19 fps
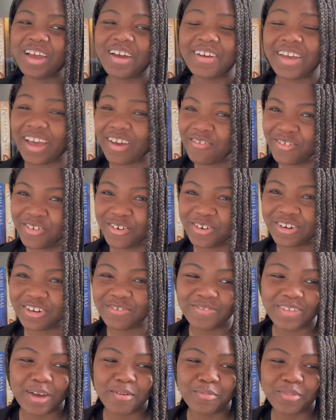I haven't heard of
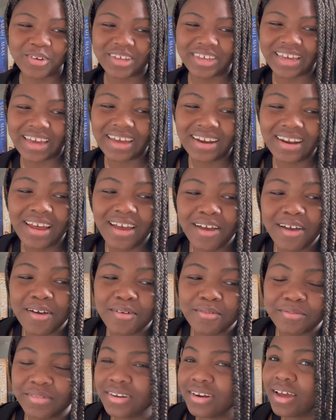that book yet,
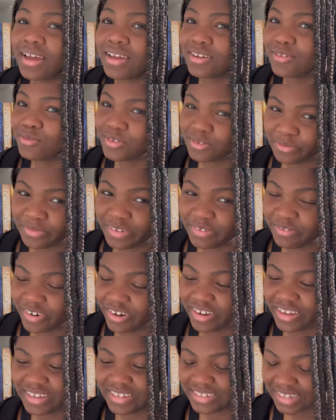but I will be
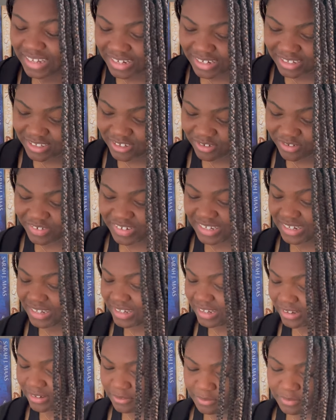very excited to read
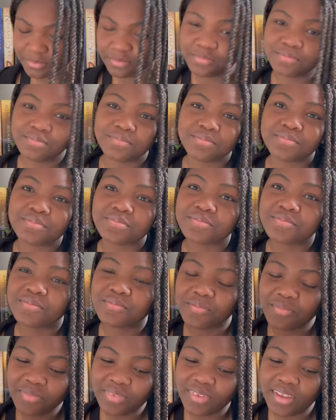it.
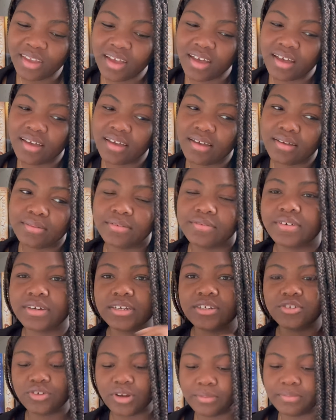Um, if I
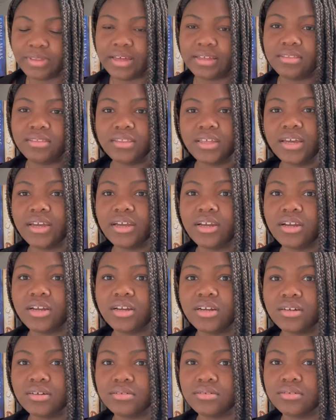could drop that
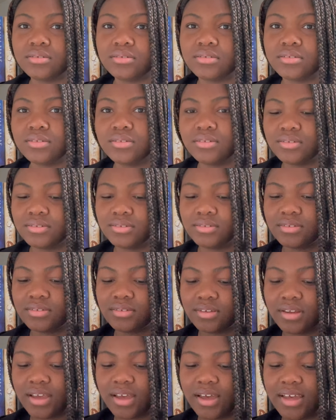there.
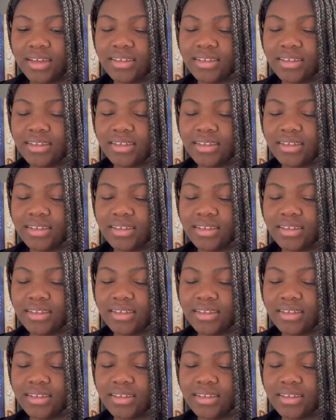I